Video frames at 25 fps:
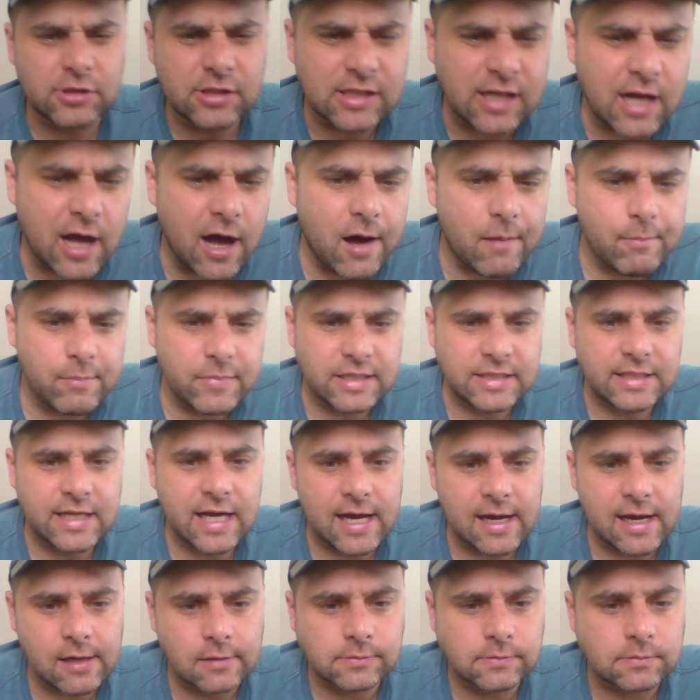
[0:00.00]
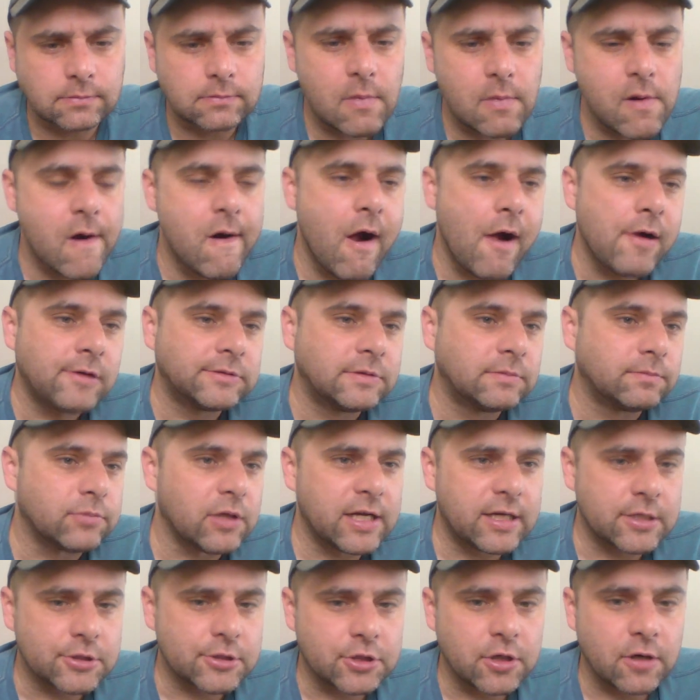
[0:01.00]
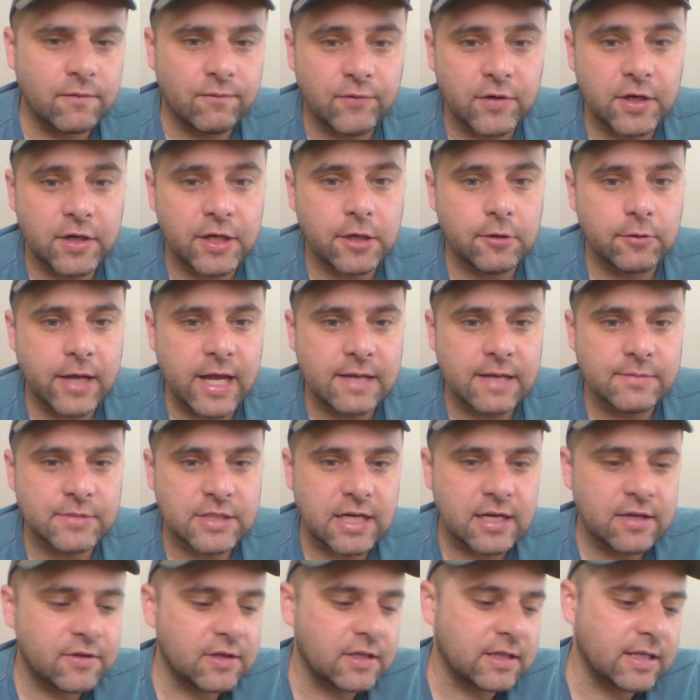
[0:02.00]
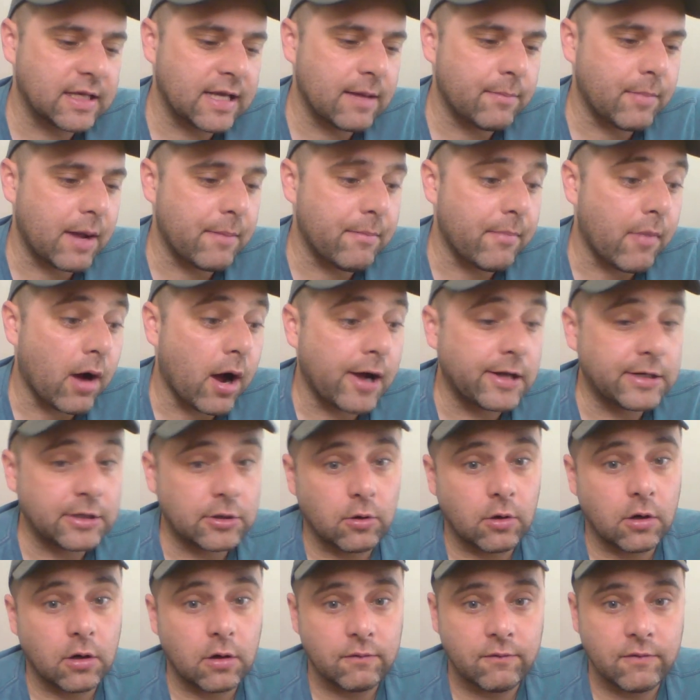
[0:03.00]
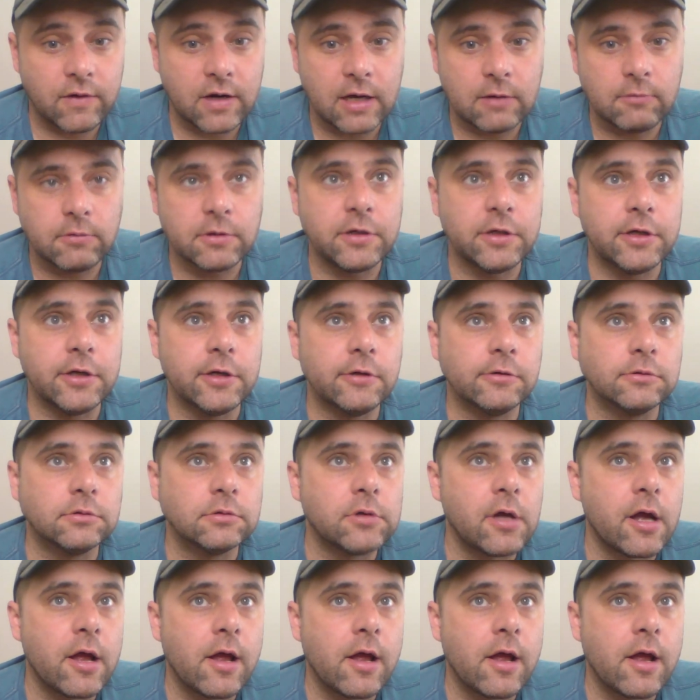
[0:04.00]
to calm me down. Playing certain video games, anything to get my mind off it, I would do.